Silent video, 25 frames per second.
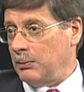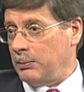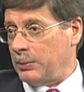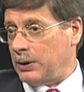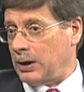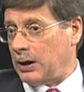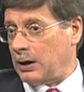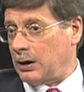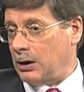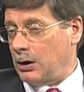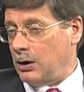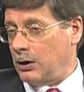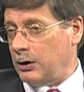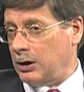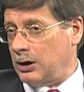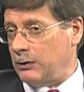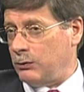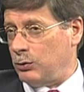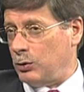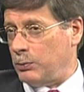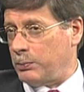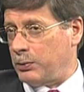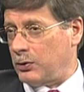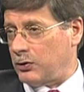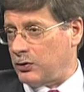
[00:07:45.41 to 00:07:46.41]
But I can't
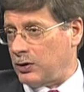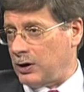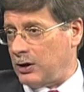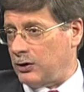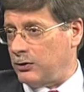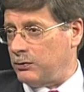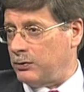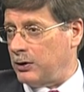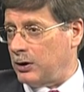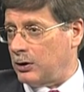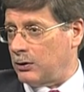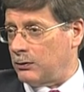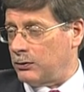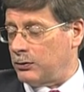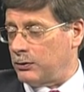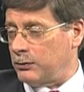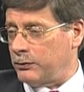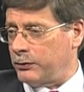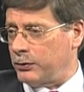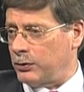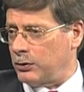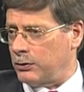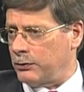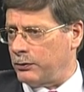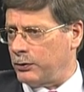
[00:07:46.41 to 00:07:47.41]
give you a precise figure
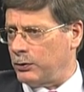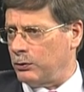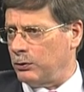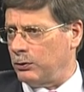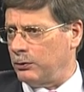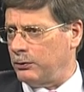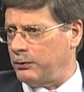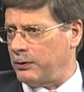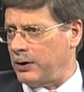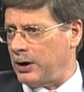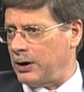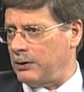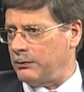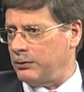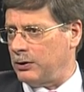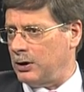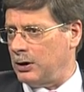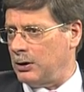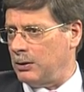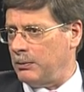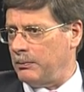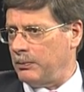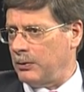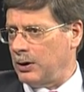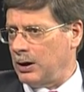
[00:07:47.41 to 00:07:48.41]
for the full
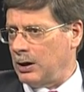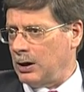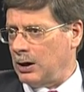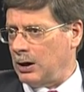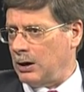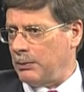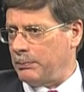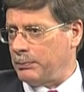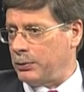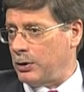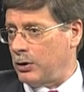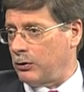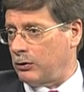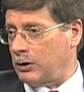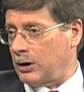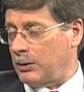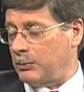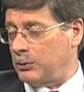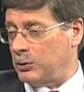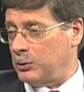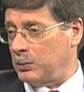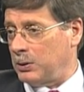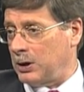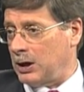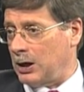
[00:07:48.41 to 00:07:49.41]
5-year
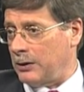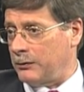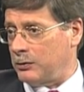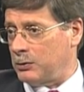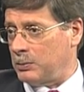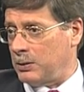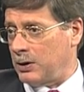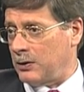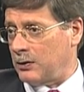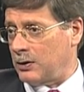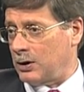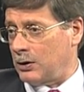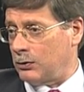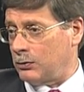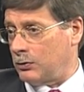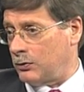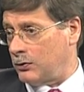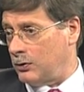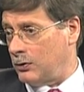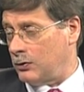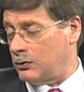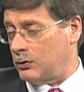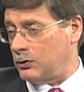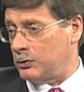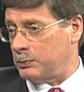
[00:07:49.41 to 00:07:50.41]
program to be covered by the country
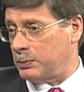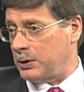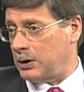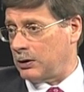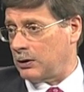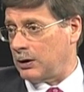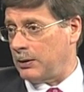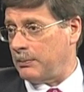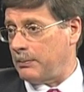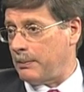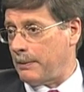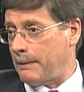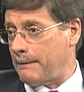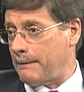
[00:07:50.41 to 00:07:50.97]
assistance program.